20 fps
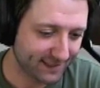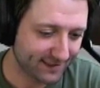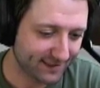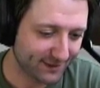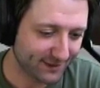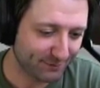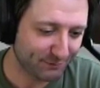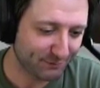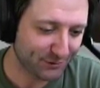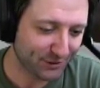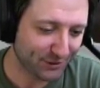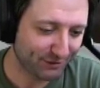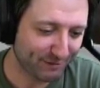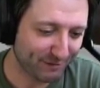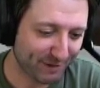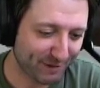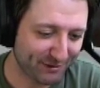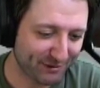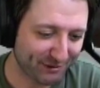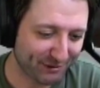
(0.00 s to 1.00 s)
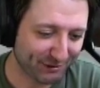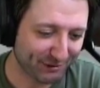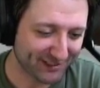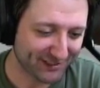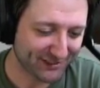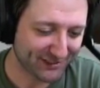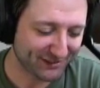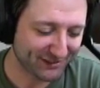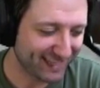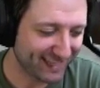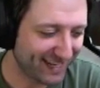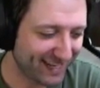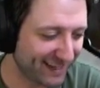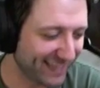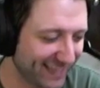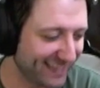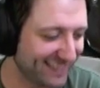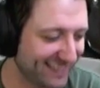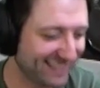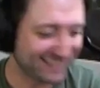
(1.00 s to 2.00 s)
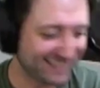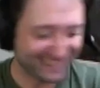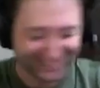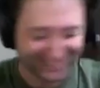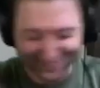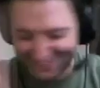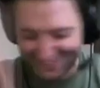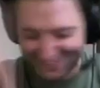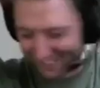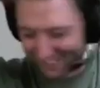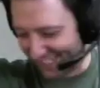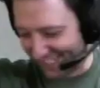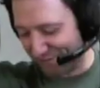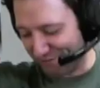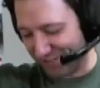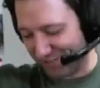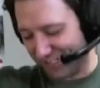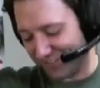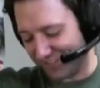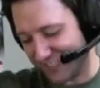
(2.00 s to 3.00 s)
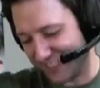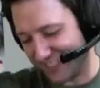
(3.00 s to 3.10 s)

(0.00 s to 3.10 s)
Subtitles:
I'm trying to remember your question now. I get going on these.